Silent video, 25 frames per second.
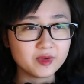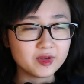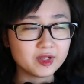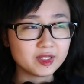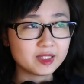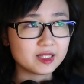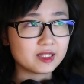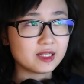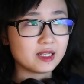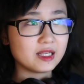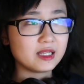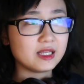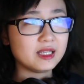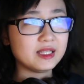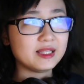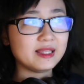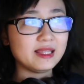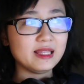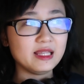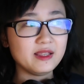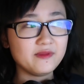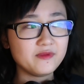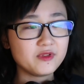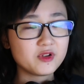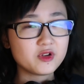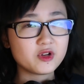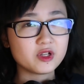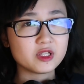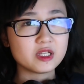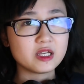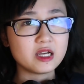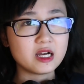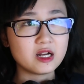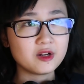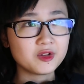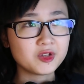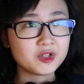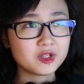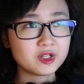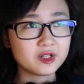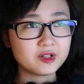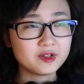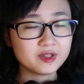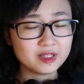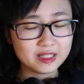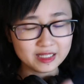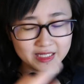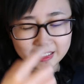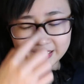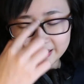because like his liver got gouged
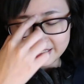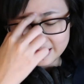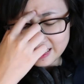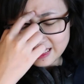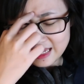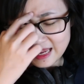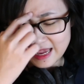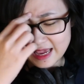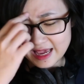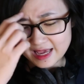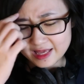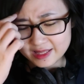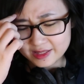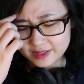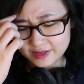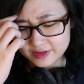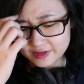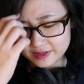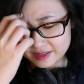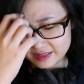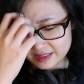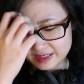out, his head got